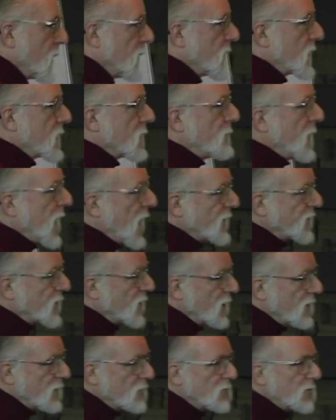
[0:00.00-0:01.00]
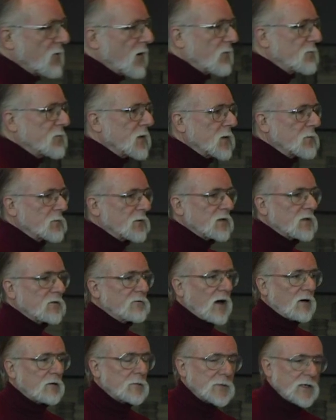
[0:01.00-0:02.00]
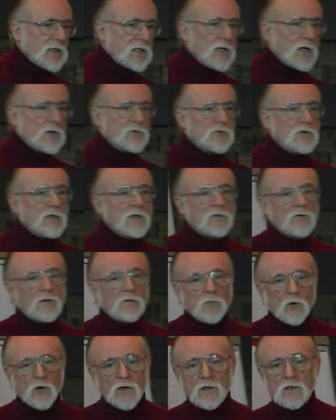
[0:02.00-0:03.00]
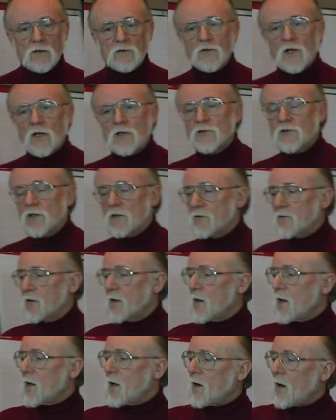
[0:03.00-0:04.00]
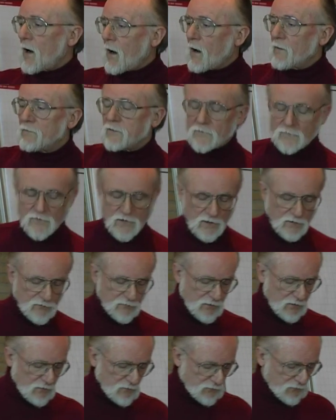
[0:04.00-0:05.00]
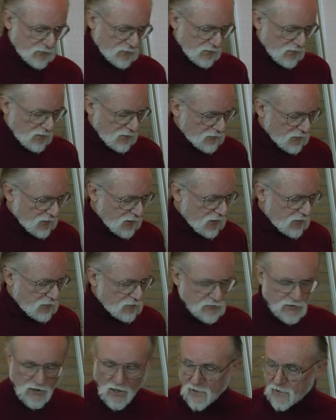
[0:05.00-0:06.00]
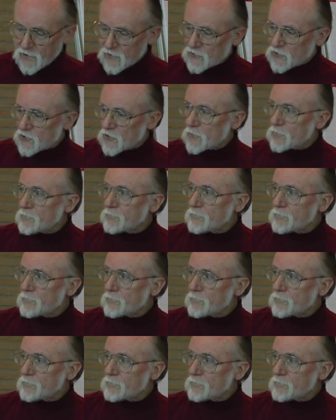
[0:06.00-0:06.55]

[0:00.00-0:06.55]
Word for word: the capacity of, of people in developing countries, of organizations. All of this is, is a huge hot issue.